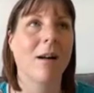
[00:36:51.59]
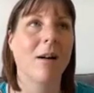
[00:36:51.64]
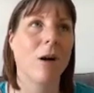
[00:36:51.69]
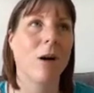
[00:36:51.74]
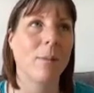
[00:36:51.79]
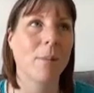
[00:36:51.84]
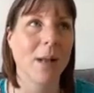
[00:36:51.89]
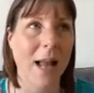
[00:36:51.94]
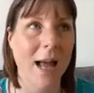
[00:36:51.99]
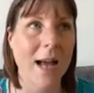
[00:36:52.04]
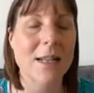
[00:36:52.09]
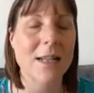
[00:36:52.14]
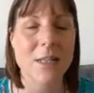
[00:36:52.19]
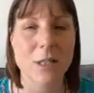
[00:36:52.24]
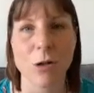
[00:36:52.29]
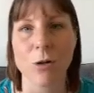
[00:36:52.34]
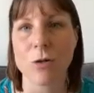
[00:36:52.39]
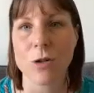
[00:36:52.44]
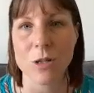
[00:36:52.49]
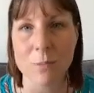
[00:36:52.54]
oh, I'm glad it's
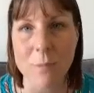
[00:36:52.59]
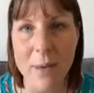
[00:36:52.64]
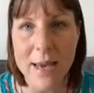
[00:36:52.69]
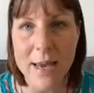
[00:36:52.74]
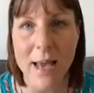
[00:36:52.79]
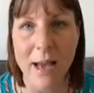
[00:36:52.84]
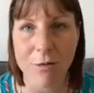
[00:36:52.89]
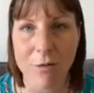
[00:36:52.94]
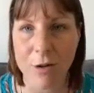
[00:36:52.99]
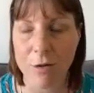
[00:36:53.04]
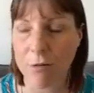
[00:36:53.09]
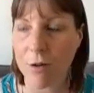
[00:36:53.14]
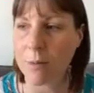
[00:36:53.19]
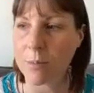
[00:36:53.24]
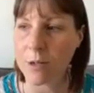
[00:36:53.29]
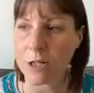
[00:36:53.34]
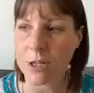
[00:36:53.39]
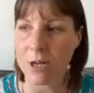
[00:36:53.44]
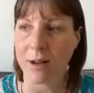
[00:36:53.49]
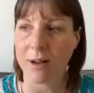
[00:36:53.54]
not just me having a
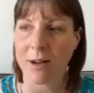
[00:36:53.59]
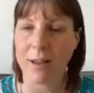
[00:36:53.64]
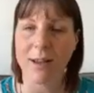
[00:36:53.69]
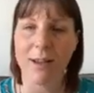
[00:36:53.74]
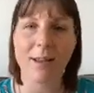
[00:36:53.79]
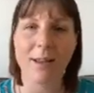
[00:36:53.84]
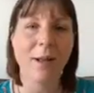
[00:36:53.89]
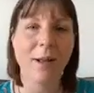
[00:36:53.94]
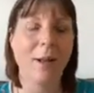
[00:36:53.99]
rubbish night,